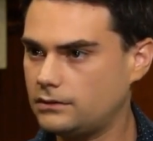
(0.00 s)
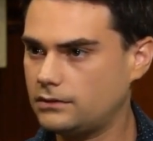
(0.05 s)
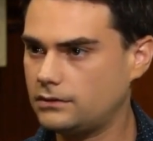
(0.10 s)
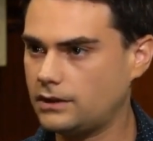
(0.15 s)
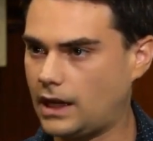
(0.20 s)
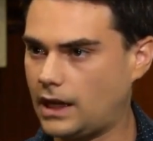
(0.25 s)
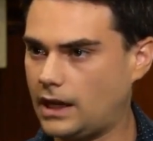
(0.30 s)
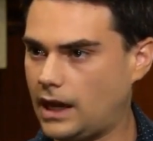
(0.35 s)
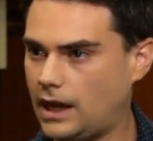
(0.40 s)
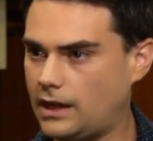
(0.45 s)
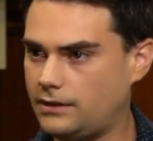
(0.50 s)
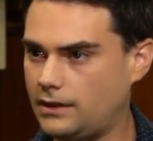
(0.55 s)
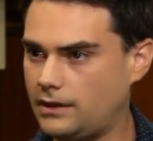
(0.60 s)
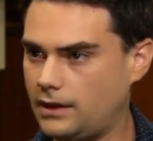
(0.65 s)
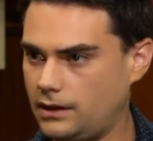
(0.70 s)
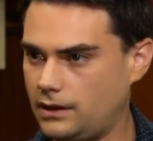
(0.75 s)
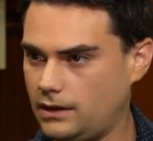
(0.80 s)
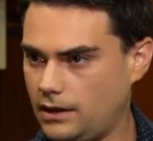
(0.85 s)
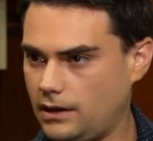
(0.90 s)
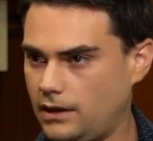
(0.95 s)
Like,
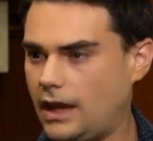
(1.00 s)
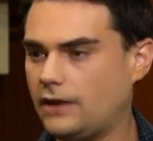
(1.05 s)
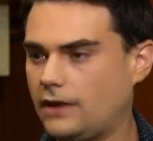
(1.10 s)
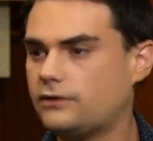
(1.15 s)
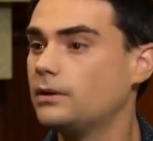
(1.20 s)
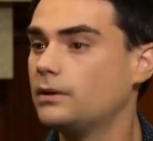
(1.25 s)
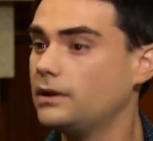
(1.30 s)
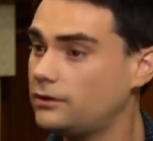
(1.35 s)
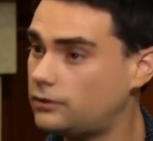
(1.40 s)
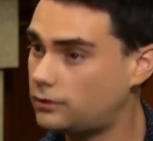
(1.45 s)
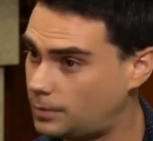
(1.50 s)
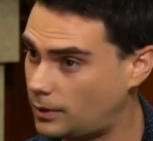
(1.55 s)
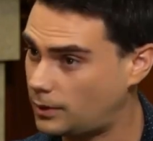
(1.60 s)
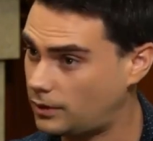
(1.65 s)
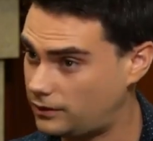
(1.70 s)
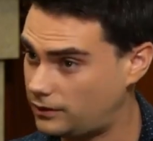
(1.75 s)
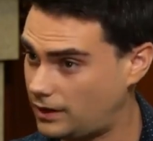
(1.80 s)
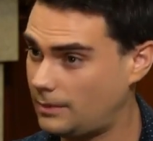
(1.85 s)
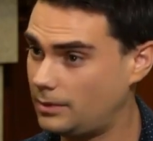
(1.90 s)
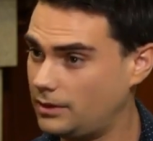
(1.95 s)
as a religious
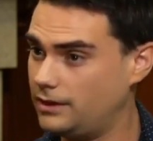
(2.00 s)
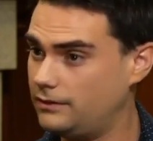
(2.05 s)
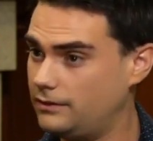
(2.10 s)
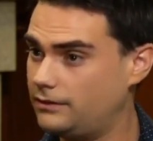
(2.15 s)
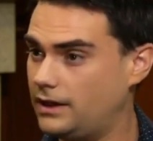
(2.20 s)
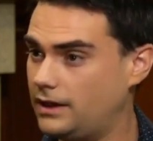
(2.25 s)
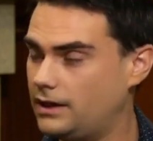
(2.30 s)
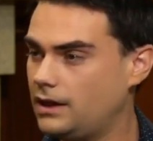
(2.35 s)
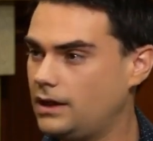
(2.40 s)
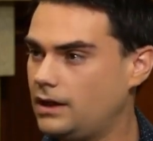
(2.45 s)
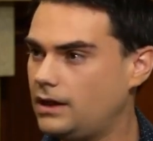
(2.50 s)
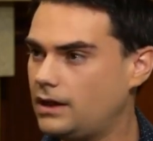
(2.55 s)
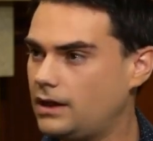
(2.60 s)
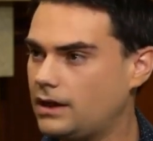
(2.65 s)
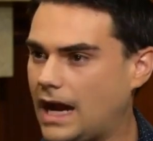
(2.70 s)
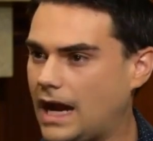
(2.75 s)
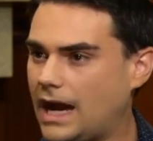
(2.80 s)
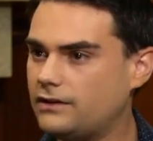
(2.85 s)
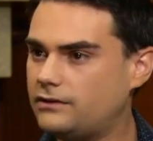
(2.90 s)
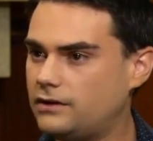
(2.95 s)
person, I believe that
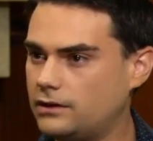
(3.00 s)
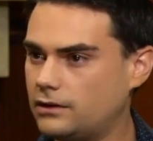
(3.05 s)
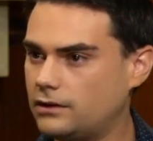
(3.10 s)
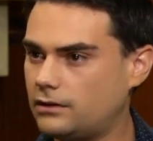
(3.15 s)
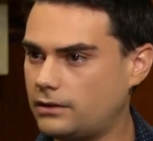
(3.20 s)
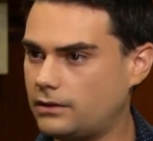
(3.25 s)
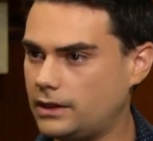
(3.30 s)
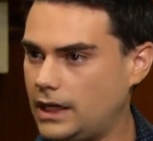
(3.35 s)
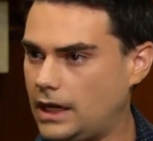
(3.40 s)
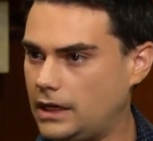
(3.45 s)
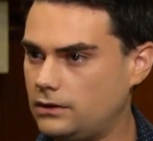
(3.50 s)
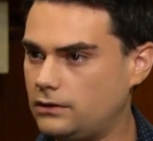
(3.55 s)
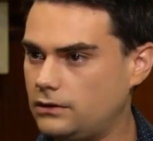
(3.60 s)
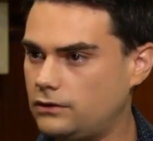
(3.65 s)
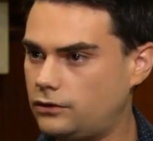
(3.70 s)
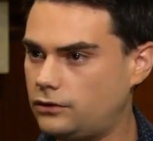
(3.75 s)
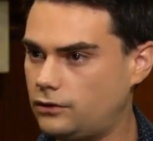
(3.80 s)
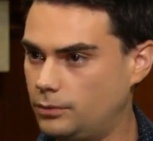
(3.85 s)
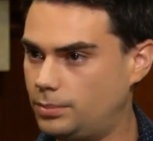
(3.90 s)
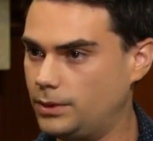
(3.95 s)
God didn't
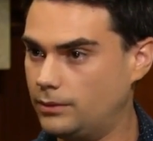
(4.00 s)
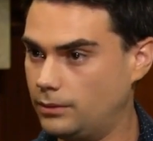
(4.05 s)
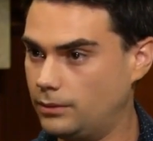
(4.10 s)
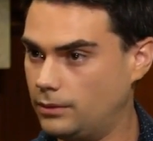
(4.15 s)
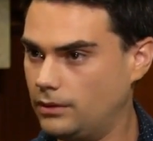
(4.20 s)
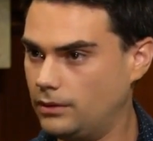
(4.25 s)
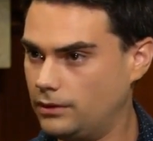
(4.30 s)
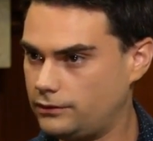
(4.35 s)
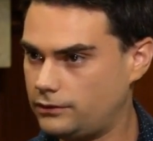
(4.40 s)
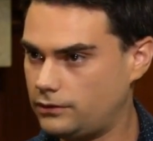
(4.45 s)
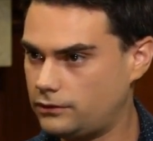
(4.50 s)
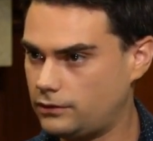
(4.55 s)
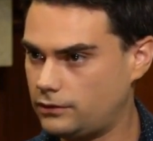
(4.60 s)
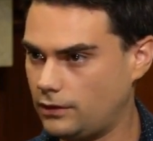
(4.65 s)
create stupid rules.